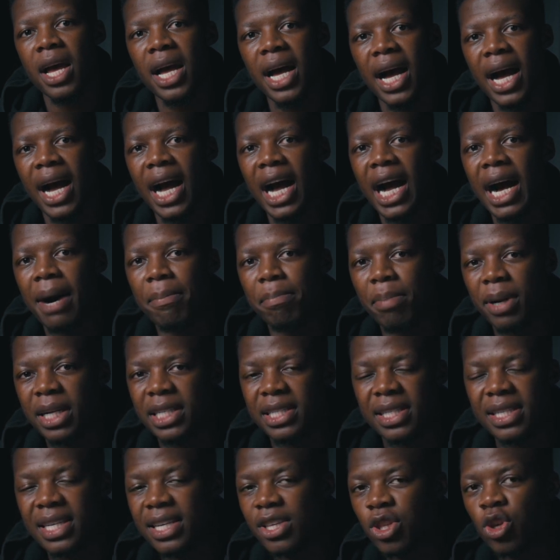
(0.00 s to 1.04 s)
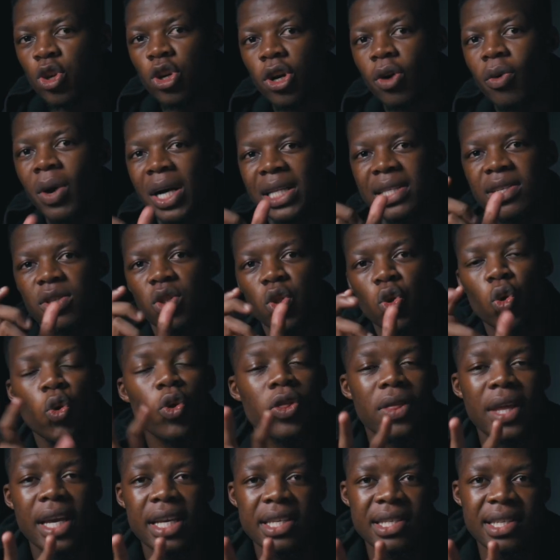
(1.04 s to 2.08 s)
But you know what? 2
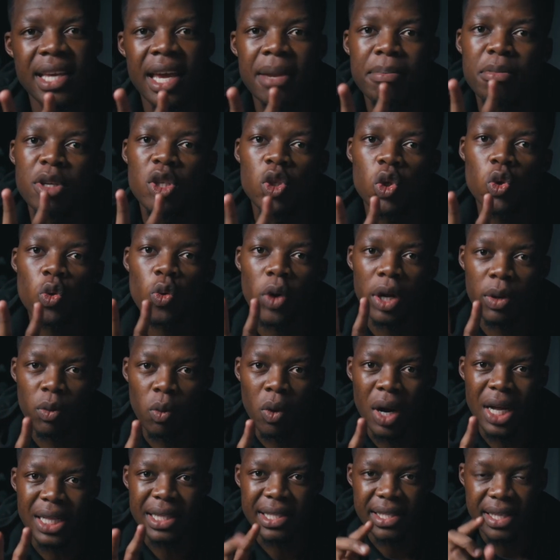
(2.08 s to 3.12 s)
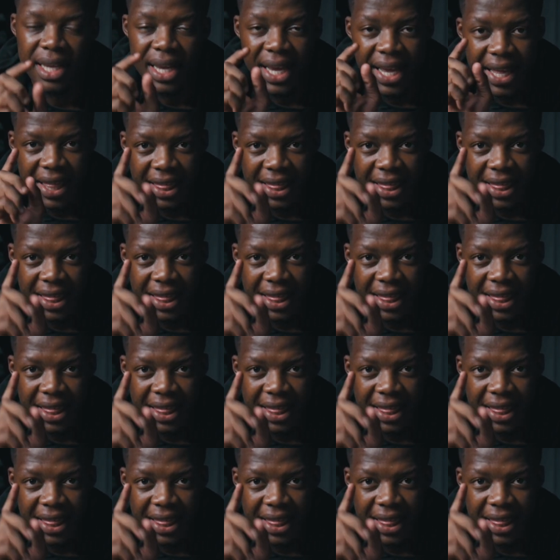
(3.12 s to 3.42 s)
things can be true at once.